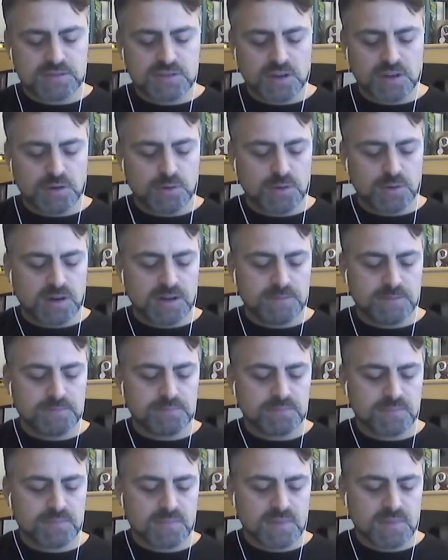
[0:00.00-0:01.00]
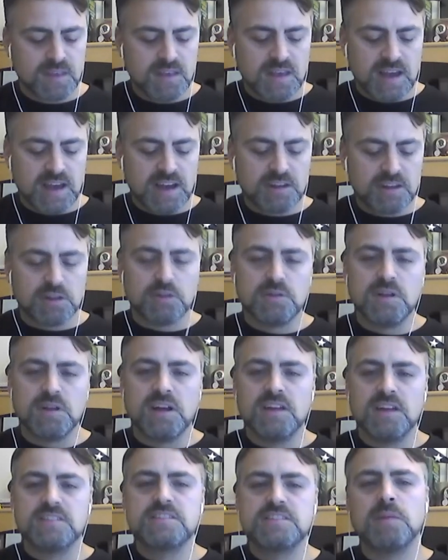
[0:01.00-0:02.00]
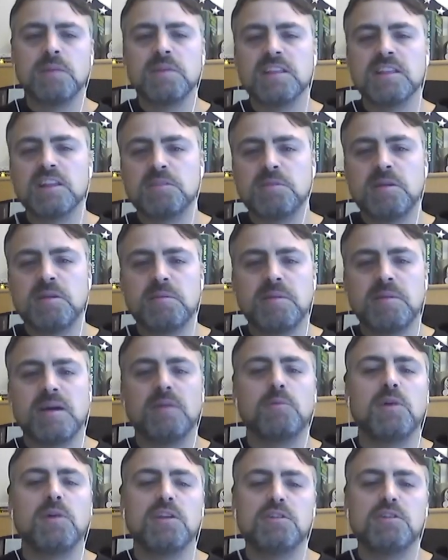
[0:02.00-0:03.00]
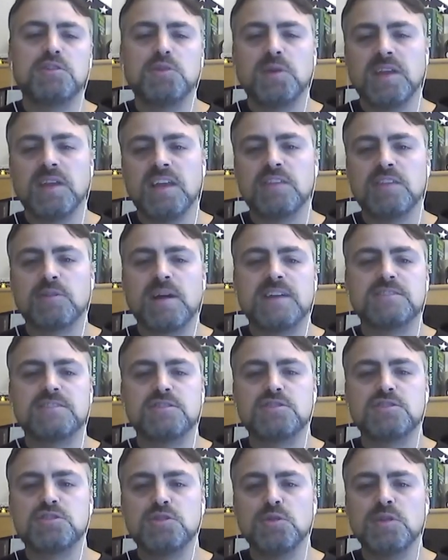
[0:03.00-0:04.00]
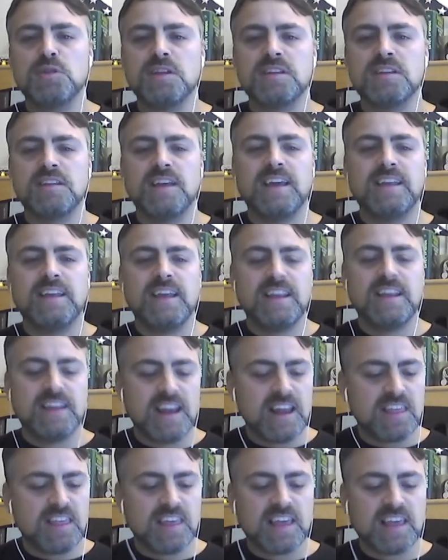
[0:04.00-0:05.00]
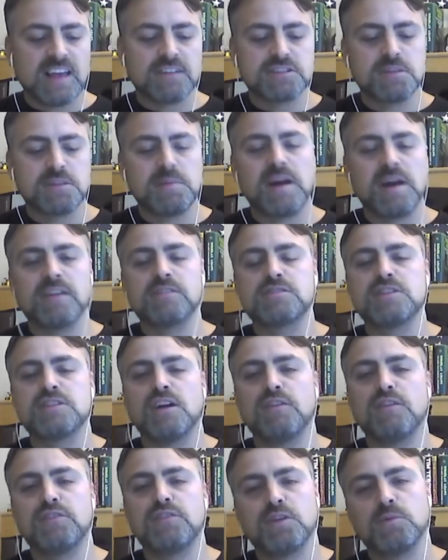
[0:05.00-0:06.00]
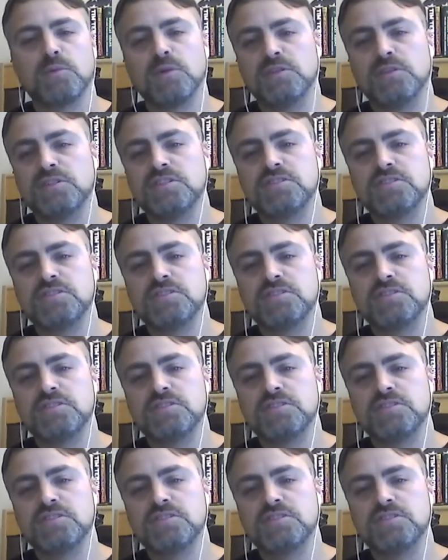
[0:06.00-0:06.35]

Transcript: I don't know. Tell me a little bit about what you're doing either as a student and anything else about yourself that you're willing to